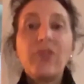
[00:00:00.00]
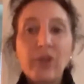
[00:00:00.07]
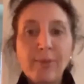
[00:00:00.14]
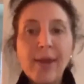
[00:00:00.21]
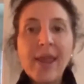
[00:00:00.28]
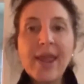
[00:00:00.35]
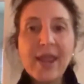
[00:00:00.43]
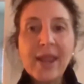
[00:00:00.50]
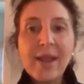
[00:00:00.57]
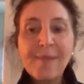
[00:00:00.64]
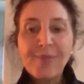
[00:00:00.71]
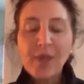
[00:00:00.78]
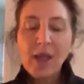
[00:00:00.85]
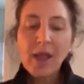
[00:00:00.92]
to
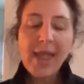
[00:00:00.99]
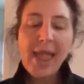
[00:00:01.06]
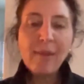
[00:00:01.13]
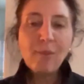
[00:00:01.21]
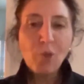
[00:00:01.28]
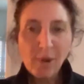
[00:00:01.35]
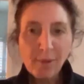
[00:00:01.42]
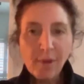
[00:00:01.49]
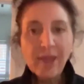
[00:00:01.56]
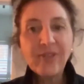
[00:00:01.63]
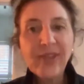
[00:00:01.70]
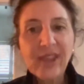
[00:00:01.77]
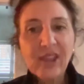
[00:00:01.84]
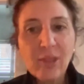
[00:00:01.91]
me, and what am I
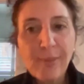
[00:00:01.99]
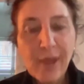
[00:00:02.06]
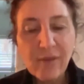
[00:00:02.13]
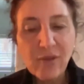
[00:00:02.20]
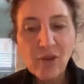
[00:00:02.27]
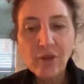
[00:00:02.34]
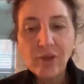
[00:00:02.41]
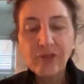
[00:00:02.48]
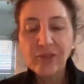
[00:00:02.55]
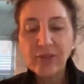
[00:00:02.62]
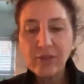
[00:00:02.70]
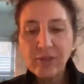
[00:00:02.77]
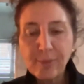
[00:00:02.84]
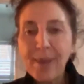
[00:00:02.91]
seeing in the metaverse?
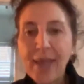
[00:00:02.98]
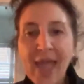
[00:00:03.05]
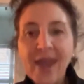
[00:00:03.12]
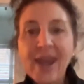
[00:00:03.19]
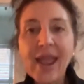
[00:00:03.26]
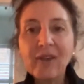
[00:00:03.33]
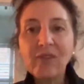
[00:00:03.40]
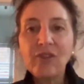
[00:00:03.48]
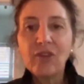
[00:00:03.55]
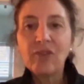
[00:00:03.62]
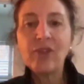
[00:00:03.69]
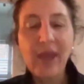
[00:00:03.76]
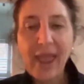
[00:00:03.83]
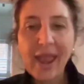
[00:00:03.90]
The bad
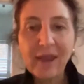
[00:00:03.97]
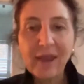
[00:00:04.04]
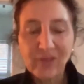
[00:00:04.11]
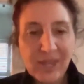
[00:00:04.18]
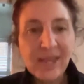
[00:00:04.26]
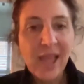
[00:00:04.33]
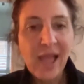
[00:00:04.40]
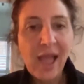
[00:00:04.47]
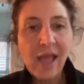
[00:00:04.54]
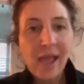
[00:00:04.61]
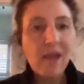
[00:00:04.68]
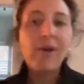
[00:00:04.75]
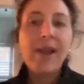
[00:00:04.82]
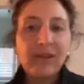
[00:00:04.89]
actors that act here
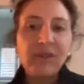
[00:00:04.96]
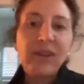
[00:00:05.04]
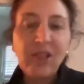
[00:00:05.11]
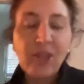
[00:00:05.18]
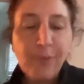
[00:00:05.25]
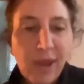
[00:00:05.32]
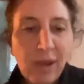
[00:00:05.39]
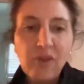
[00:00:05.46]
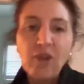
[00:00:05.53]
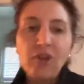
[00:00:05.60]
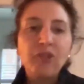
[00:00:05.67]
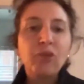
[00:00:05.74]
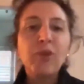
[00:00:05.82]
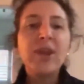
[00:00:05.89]
are acting in the
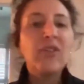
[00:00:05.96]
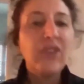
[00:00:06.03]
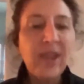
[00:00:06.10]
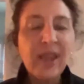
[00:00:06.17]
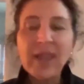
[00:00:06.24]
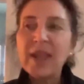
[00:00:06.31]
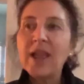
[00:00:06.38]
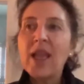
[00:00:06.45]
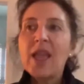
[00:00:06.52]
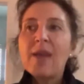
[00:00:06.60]
metaverse. We're seeing